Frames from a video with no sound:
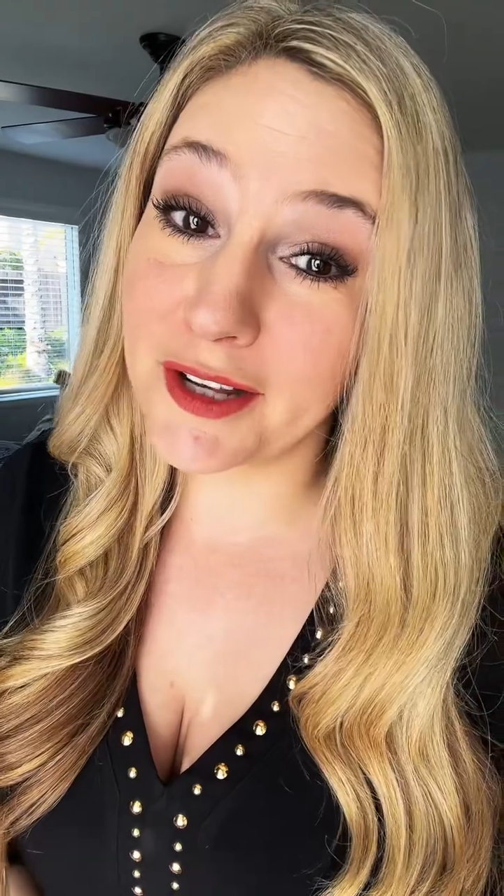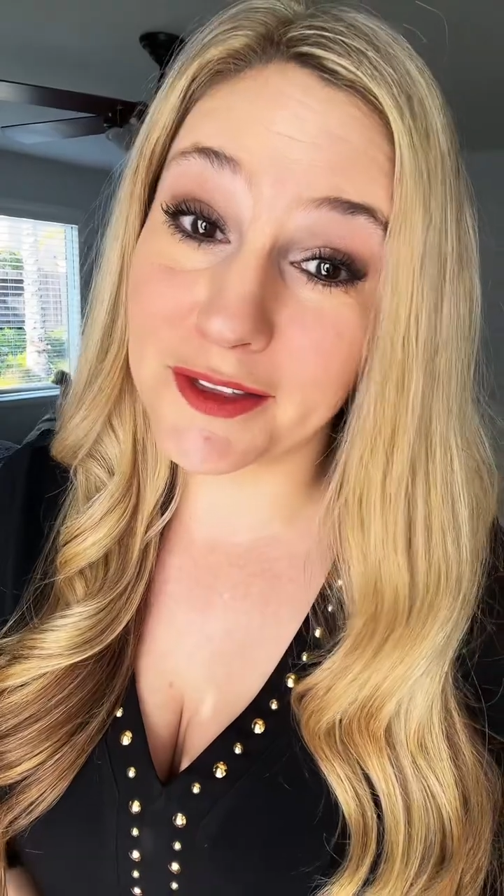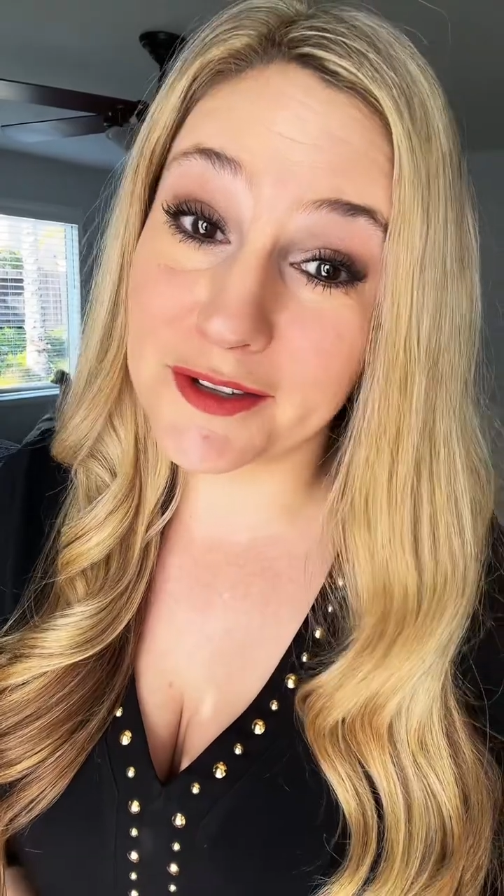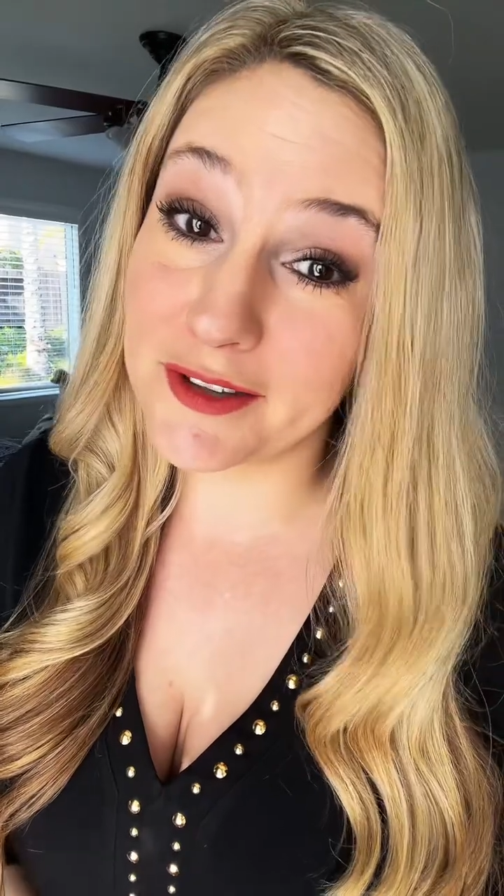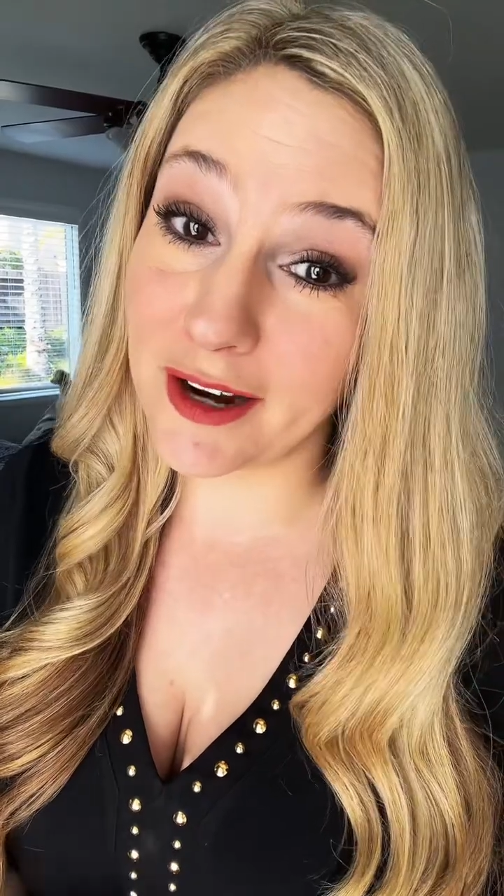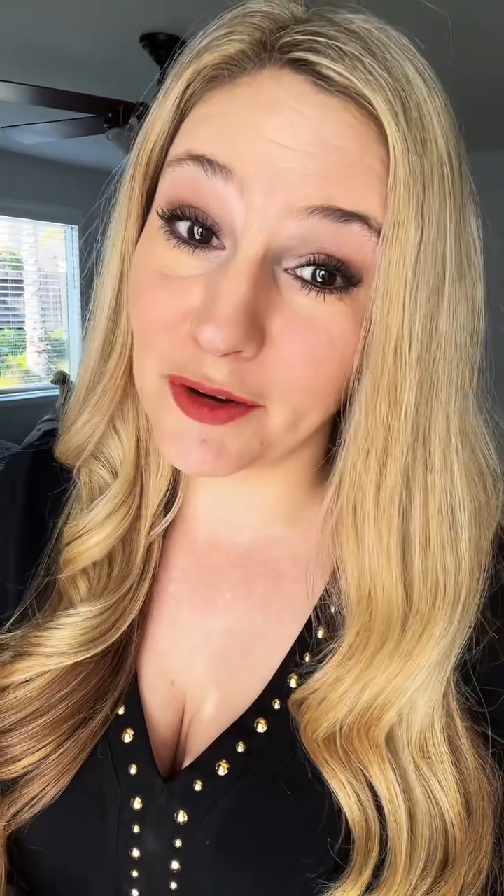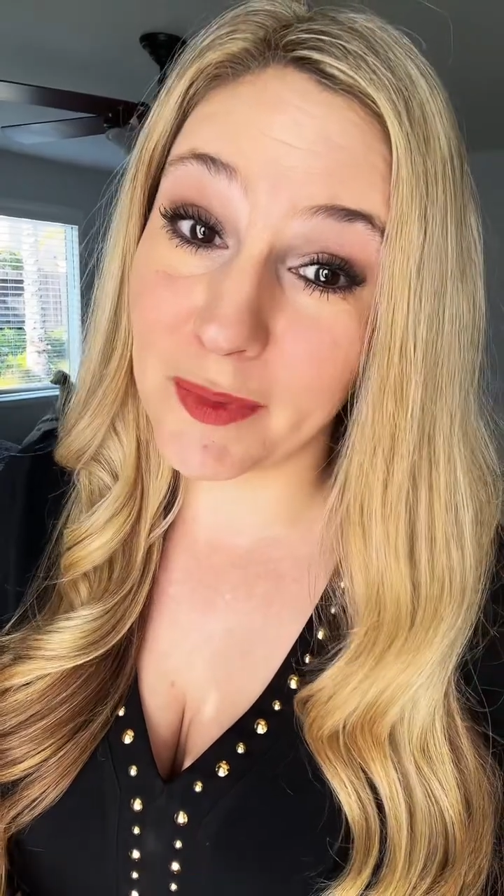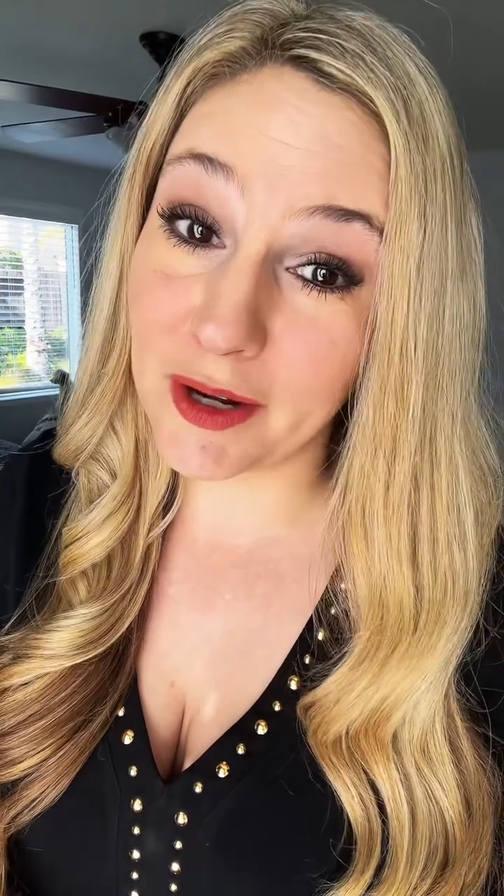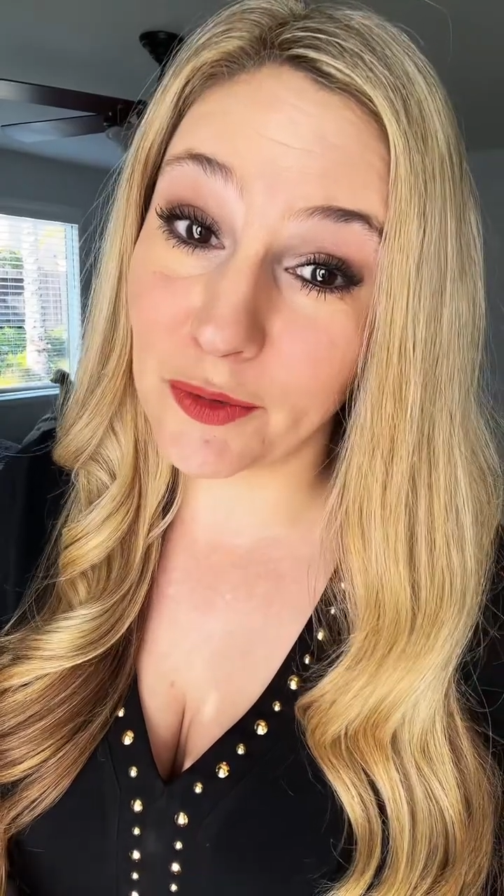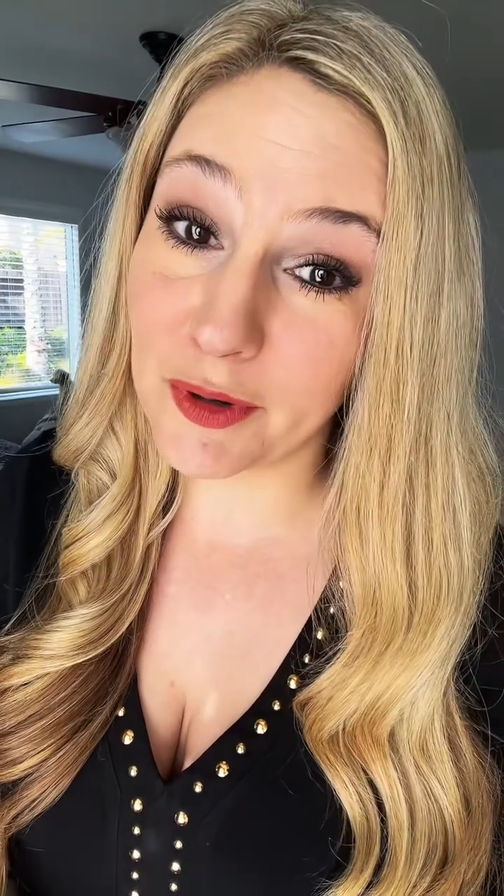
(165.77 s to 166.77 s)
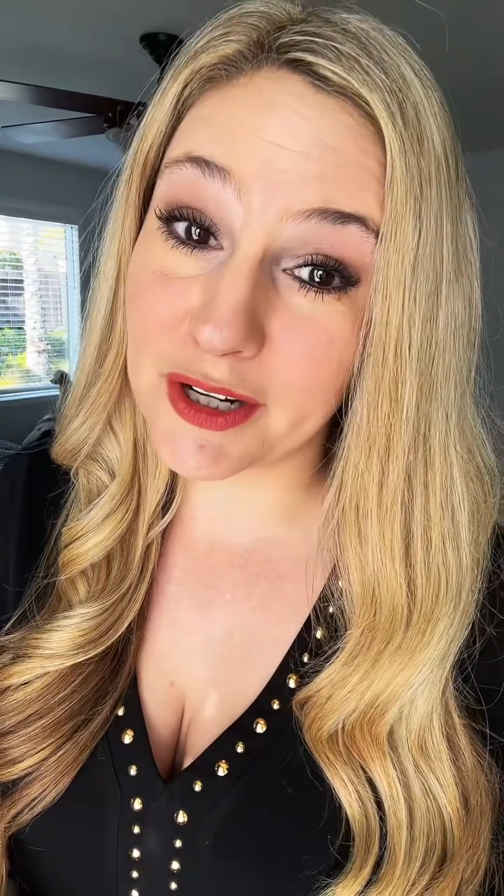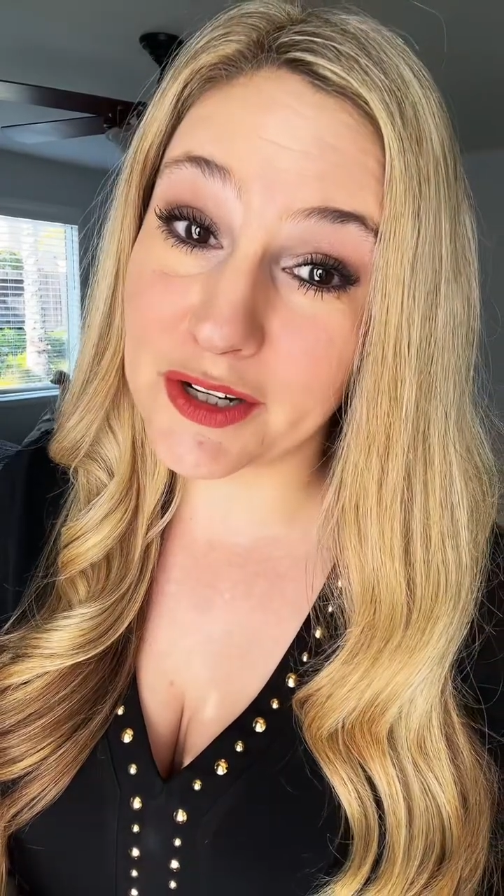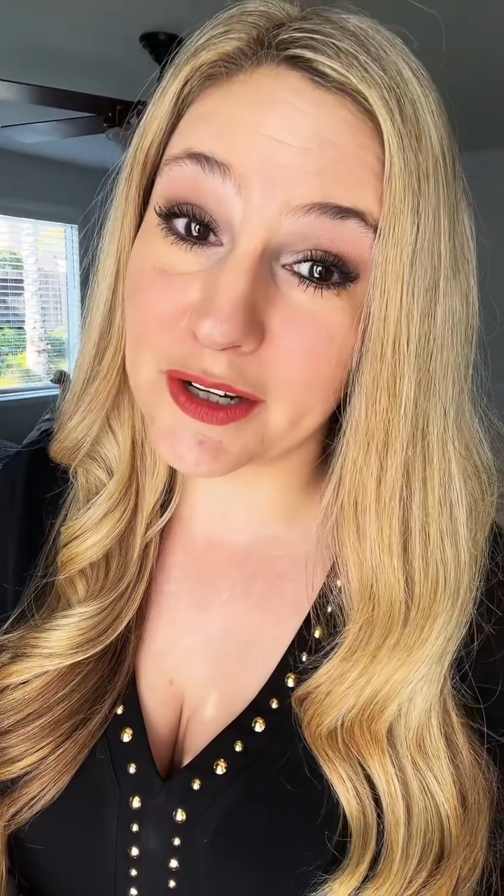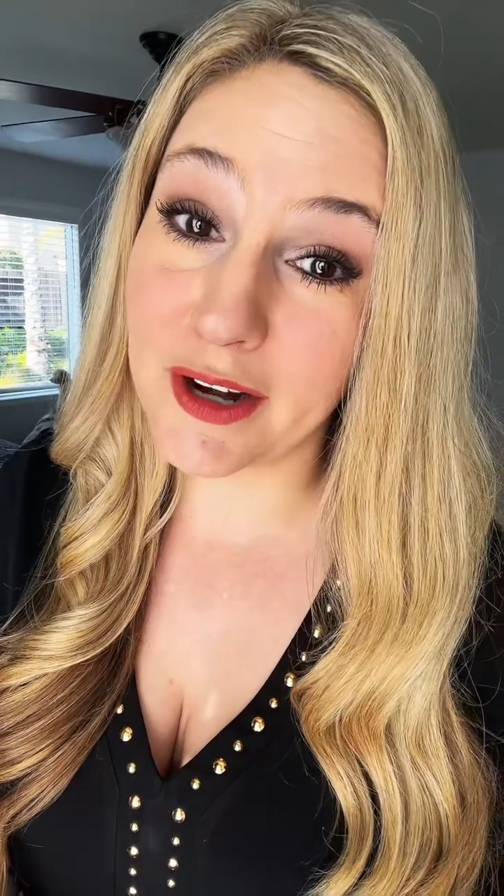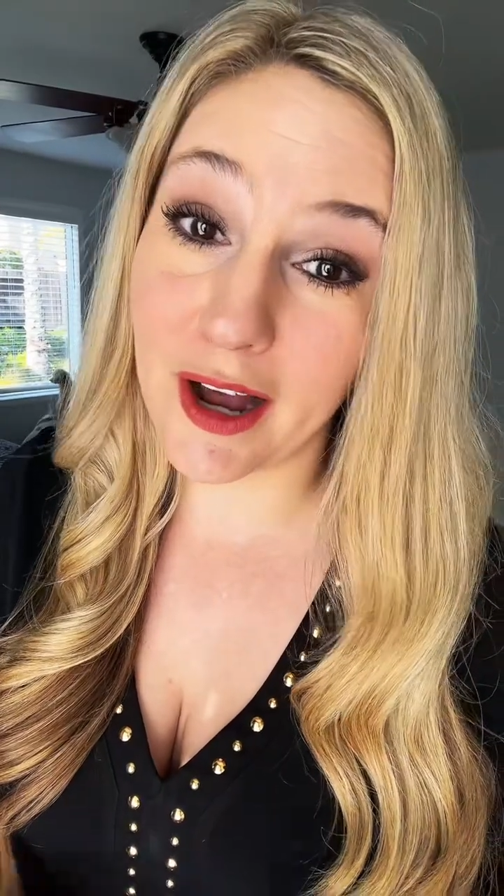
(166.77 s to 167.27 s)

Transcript: in the Sacramento region,